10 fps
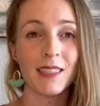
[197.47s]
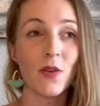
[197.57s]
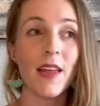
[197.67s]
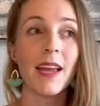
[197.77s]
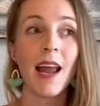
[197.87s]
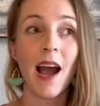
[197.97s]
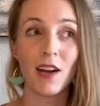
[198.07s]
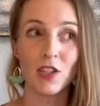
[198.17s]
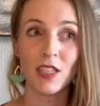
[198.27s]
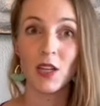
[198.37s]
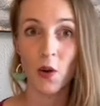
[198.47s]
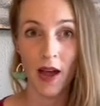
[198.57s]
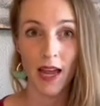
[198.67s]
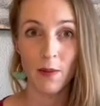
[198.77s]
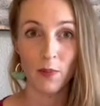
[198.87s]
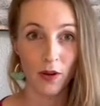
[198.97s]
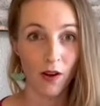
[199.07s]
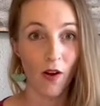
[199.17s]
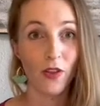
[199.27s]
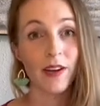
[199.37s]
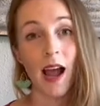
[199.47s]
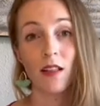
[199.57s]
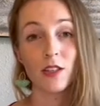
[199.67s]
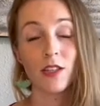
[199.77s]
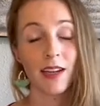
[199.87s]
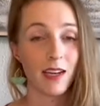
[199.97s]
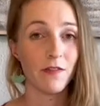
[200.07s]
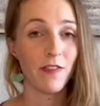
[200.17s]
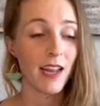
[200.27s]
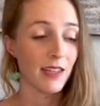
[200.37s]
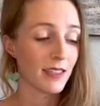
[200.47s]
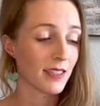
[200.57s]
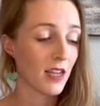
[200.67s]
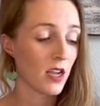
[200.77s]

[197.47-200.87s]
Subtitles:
so they can actually go ahead and put it on their calendar in advance.